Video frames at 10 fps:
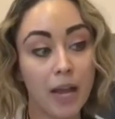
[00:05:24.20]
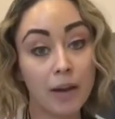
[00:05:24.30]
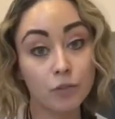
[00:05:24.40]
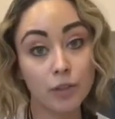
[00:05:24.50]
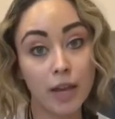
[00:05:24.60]

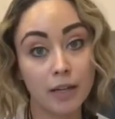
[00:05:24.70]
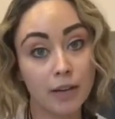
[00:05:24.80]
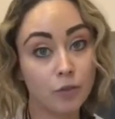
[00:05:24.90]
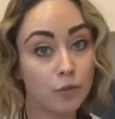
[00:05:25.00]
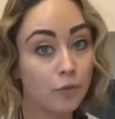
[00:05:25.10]
After that,
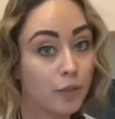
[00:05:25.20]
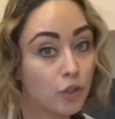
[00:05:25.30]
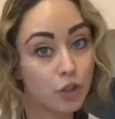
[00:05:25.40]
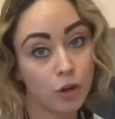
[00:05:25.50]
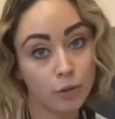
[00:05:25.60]
after you
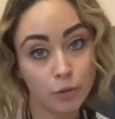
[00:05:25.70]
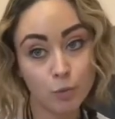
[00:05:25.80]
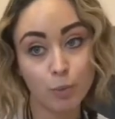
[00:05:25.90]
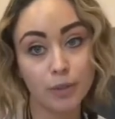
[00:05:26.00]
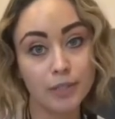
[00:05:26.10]
finish all those
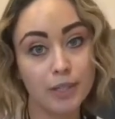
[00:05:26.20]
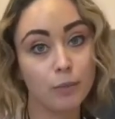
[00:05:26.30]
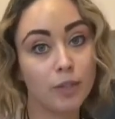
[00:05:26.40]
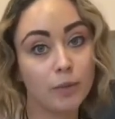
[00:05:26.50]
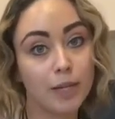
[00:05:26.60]
books, then
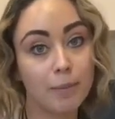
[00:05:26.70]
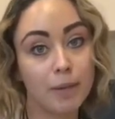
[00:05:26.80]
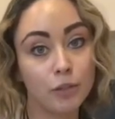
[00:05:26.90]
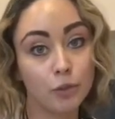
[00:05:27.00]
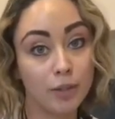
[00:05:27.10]
what I
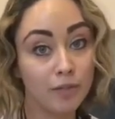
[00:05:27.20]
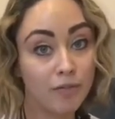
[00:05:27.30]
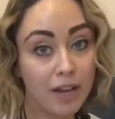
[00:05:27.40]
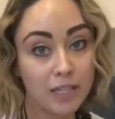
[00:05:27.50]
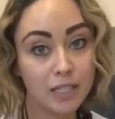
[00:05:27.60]
recommend you
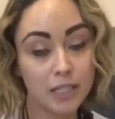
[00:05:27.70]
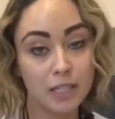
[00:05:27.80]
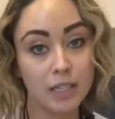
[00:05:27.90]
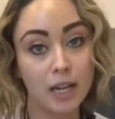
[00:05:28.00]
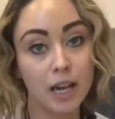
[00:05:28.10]
invest in